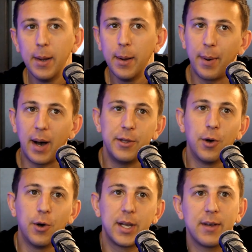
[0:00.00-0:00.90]
But you
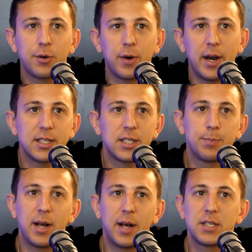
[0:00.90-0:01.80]
got to give it credit to
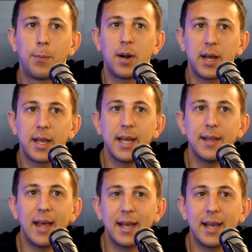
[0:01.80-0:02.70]
Spurs for plugging
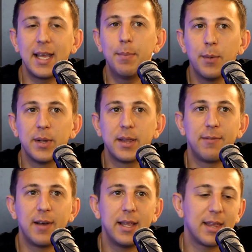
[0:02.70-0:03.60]
in there, keeping with the
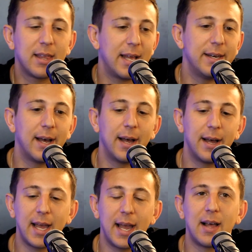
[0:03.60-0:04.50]
faith, and
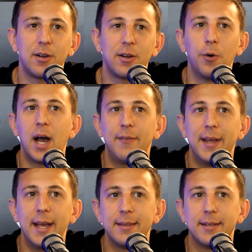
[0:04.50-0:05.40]
uh, getting that goal right at the end.